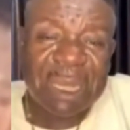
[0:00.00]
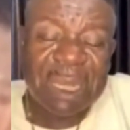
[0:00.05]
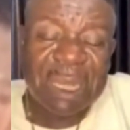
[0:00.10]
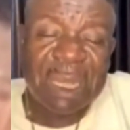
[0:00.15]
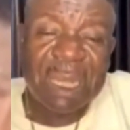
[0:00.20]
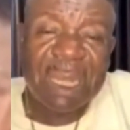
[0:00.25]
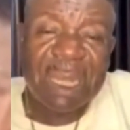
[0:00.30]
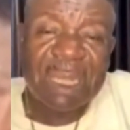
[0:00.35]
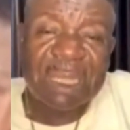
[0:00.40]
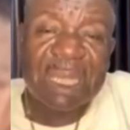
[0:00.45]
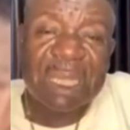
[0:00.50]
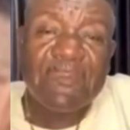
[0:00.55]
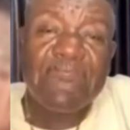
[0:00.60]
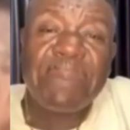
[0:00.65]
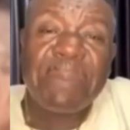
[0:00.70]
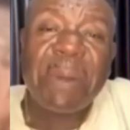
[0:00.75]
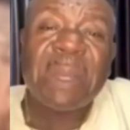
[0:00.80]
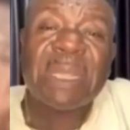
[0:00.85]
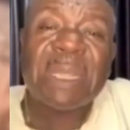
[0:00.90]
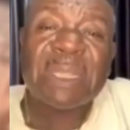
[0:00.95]
She kept on
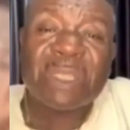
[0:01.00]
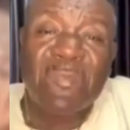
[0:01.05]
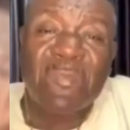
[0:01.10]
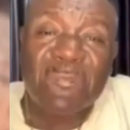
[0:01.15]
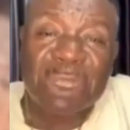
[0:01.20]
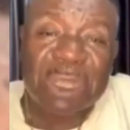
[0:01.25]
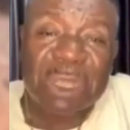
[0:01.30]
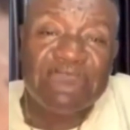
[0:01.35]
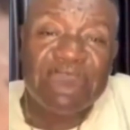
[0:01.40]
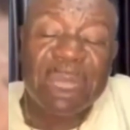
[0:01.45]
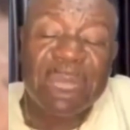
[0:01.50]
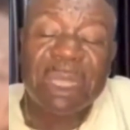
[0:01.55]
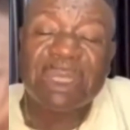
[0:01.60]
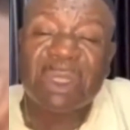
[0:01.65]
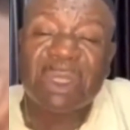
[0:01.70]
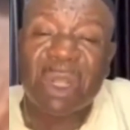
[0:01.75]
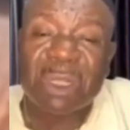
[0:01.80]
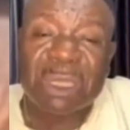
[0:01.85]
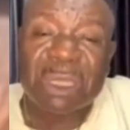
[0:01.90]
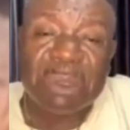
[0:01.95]
insulting
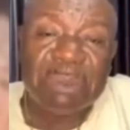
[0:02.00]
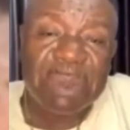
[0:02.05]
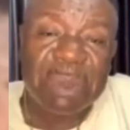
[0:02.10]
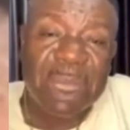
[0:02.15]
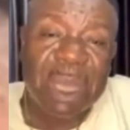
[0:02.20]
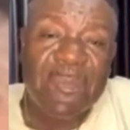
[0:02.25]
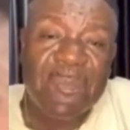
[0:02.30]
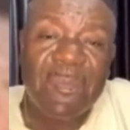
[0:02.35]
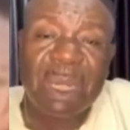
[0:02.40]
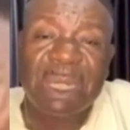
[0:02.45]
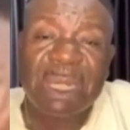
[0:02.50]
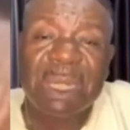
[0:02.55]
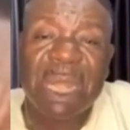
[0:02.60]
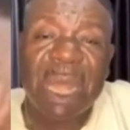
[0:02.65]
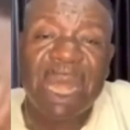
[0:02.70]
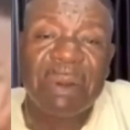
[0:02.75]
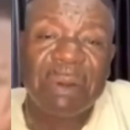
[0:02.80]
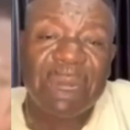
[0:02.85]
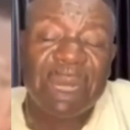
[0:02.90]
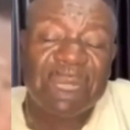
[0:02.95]
me, calling
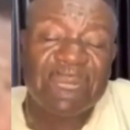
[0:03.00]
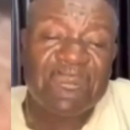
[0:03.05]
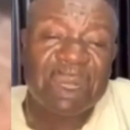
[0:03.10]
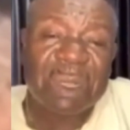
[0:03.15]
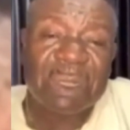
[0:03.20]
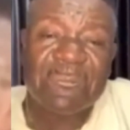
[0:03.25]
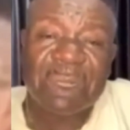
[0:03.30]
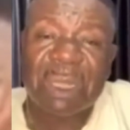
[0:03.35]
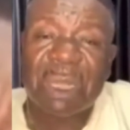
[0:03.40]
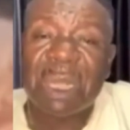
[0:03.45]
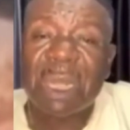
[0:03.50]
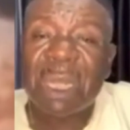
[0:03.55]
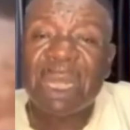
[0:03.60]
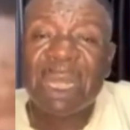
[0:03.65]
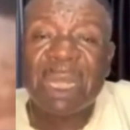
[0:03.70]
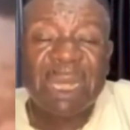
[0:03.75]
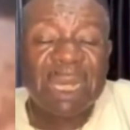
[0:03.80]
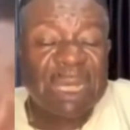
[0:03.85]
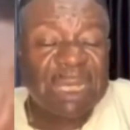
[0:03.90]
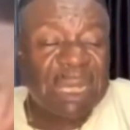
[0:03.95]
their relations.
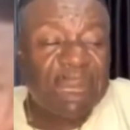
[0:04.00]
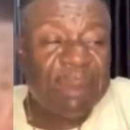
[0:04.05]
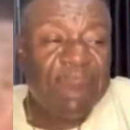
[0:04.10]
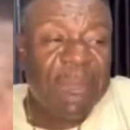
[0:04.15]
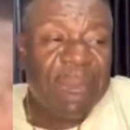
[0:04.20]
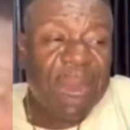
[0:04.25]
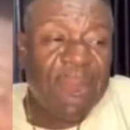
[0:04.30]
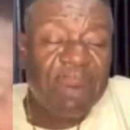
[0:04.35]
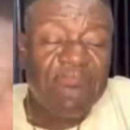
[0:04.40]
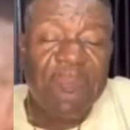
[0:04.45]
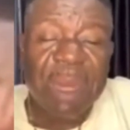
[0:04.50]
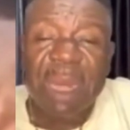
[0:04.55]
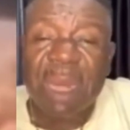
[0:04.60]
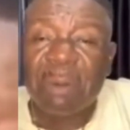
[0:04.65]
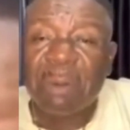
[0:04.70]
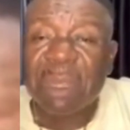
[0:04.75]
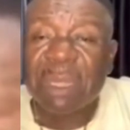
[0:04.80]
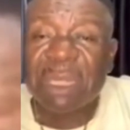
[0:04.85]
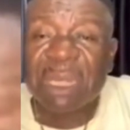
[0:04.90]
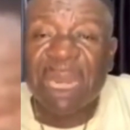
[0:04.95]
This time around,
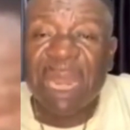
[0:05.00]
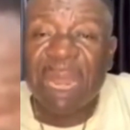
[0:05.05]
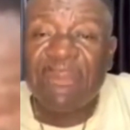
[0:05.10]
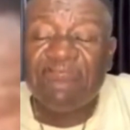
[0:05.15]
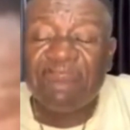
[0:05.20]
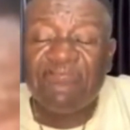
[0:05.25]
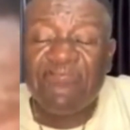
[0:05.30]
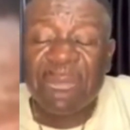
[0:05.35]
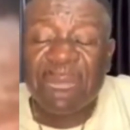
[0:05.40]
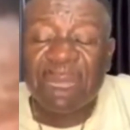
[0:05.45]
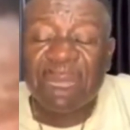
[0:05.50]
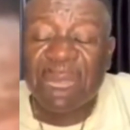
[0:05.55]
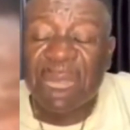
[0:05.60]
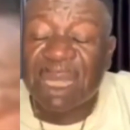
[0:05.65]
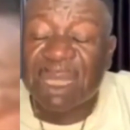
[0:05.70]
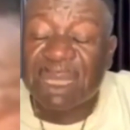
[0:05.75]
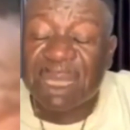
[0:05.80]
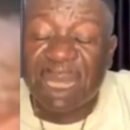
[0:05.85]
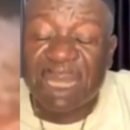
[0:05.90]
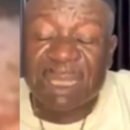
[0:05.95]
when she came,
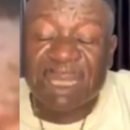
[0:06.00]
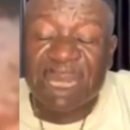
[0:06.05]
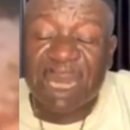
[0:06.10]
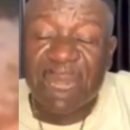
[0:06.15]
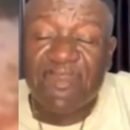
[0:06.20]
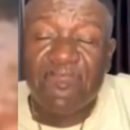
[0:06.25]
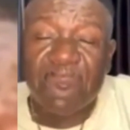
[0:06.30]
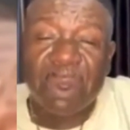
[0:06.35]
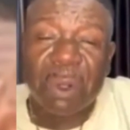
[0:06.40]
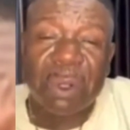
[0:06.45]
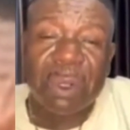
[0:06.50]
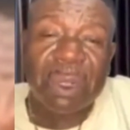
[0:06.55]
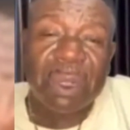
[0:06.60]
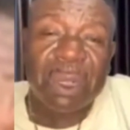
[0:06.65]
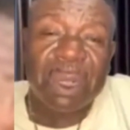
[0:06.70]
yesterday on,